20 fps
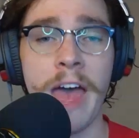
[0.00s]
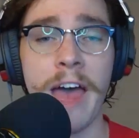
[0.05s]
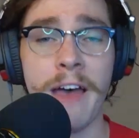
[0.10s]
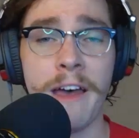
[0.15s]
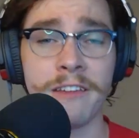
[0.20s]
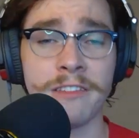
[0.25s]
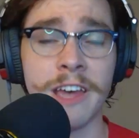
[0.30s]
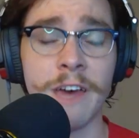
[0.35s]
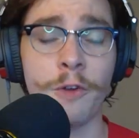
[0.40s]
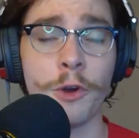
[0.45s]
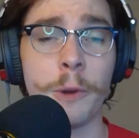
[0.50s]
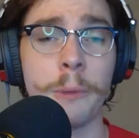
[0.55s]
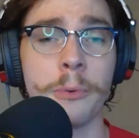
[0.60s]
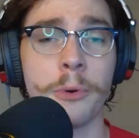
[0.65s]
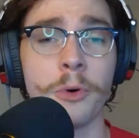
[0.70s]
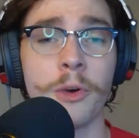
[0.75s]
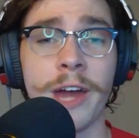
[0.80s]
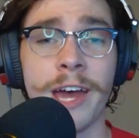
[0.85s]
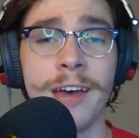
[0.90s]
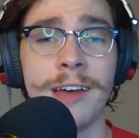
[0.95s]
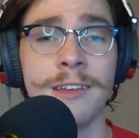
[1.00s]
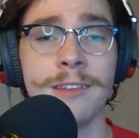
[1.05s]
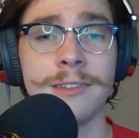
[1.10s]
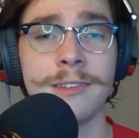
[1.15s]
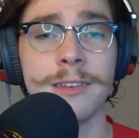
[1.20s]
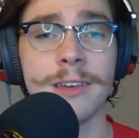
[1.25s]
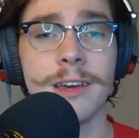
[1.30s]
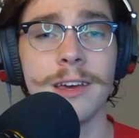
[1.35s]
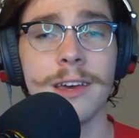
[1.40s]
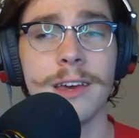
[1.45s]
Salvador
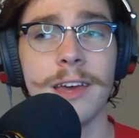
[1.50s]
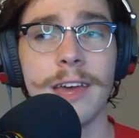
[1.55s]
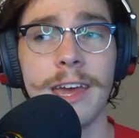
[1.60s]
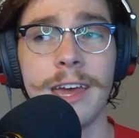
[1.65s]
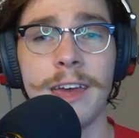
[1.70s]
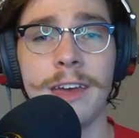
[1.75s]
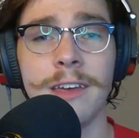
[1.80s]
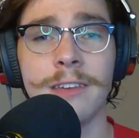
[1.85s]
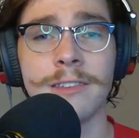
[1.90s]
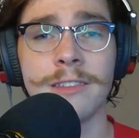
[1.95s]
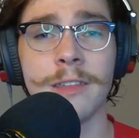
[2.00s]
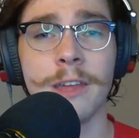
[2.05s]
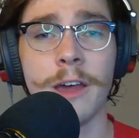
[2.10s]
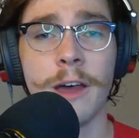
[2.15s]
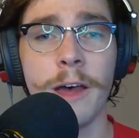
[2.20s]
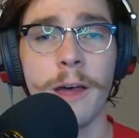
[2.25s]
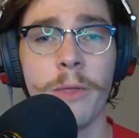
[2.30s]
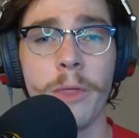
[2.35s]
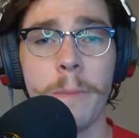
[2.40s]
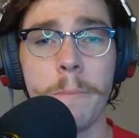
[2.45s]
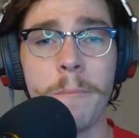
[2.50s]
Perez is the